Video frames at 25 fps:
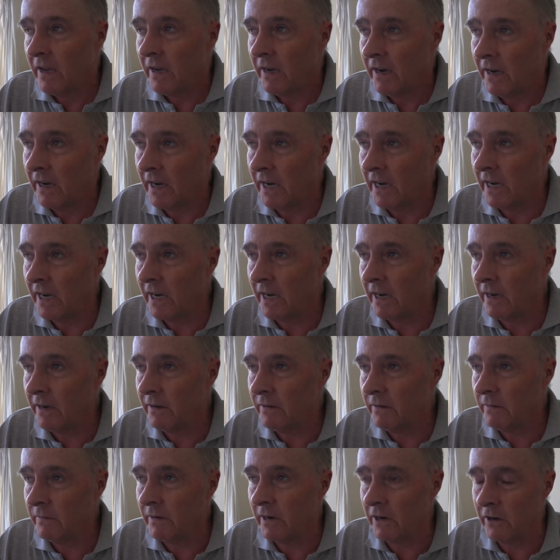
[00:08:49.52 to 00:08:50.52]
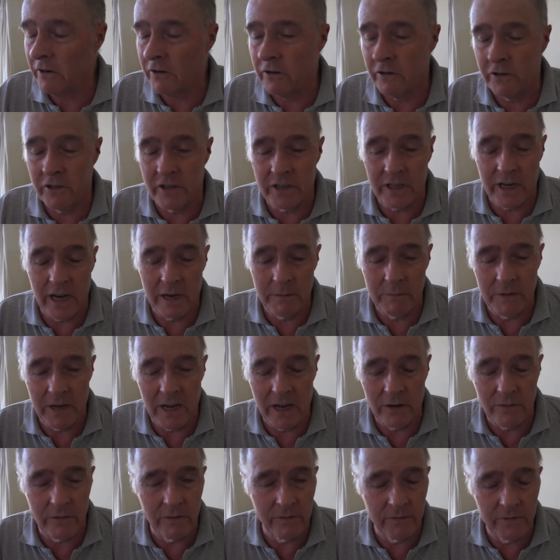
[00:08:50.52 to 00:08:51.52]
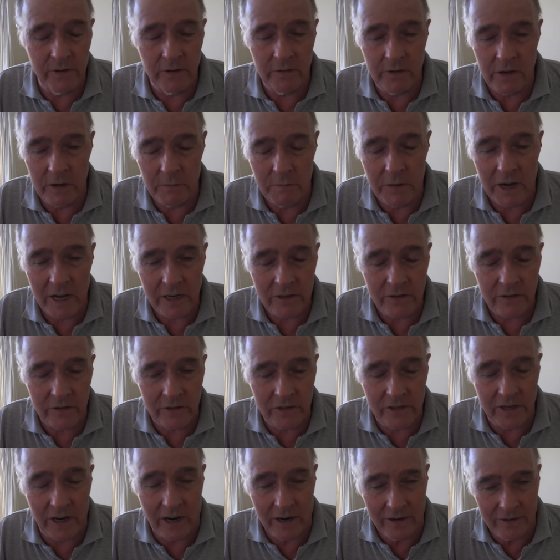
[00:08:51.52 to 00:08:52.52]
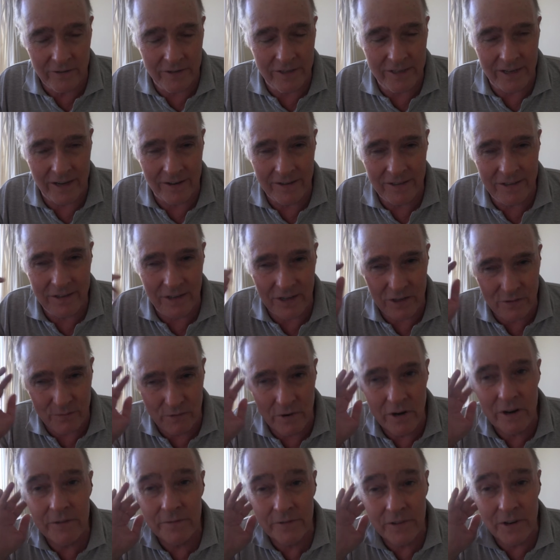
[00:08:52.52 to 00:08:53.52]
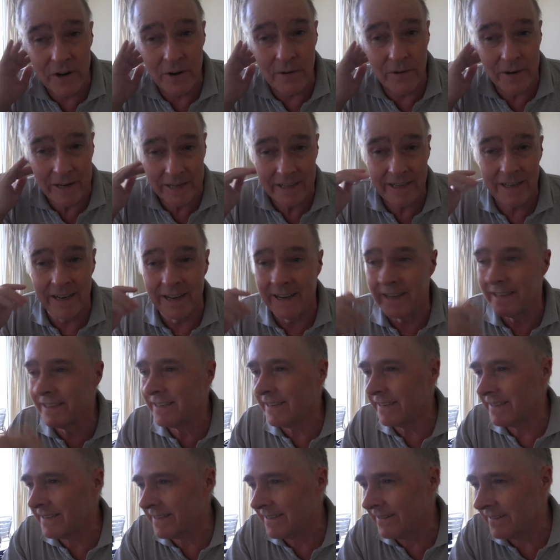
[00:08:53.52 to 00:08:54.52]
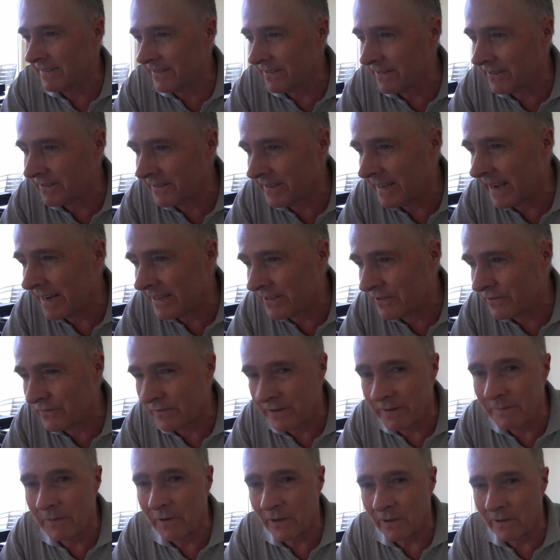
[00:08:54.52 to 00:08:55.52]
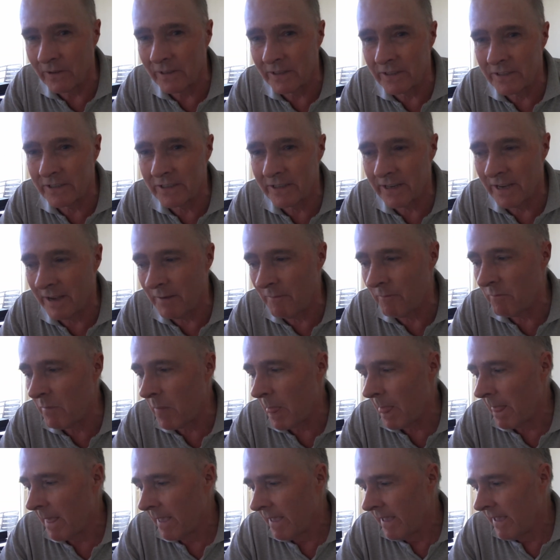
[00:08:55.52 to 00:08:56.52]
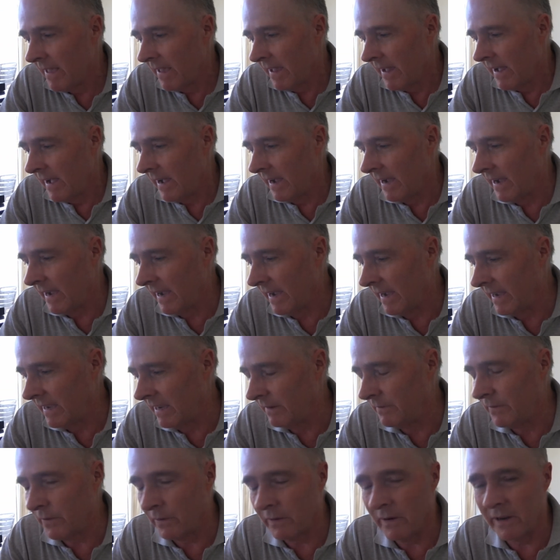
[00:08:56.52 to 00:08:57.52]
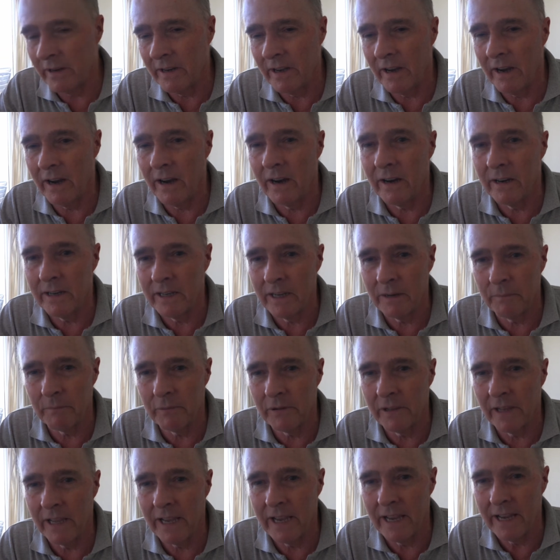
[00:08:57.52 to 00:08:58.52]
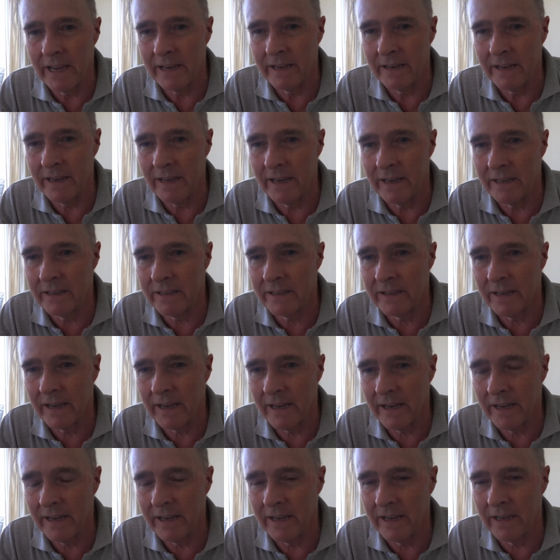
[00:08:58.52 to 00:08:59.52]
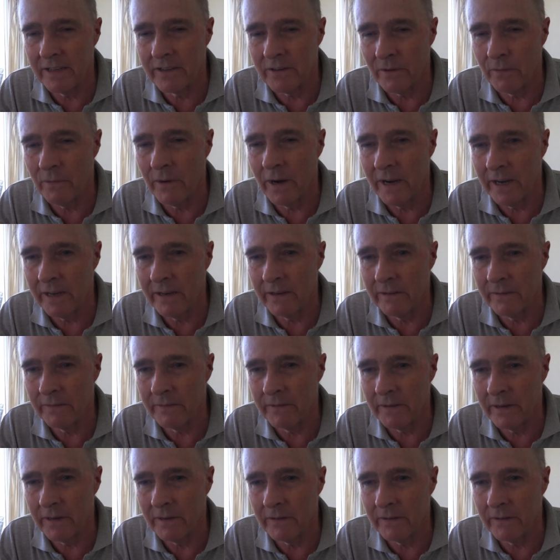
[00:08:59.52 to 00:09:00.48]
it could save me $150 or so. So it's worth doing. Yeah, it's not that trivial. It's if you're on a higher plan, it's a way of